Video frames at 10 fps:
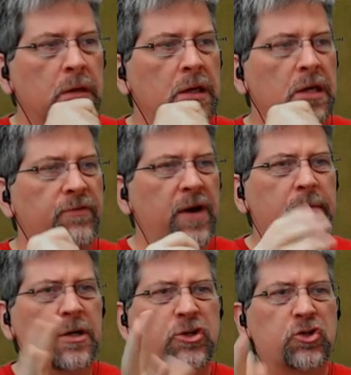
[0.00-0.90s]
if I'm
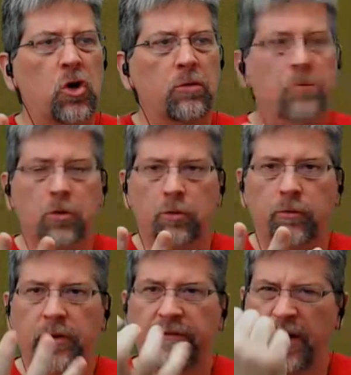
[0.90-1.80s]
in assault mode,
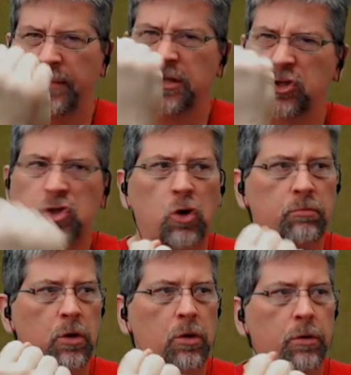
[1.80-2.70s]

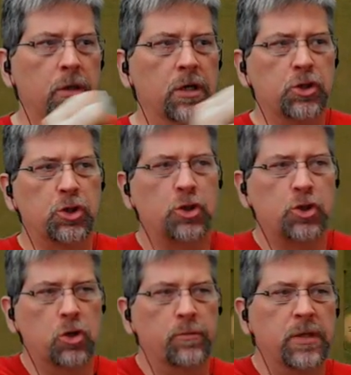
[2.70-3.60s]
it should
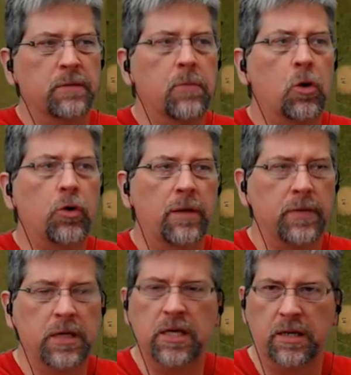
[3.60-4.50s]
show me the mode I'm
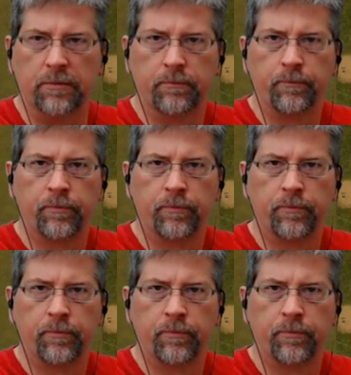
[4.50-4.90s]
in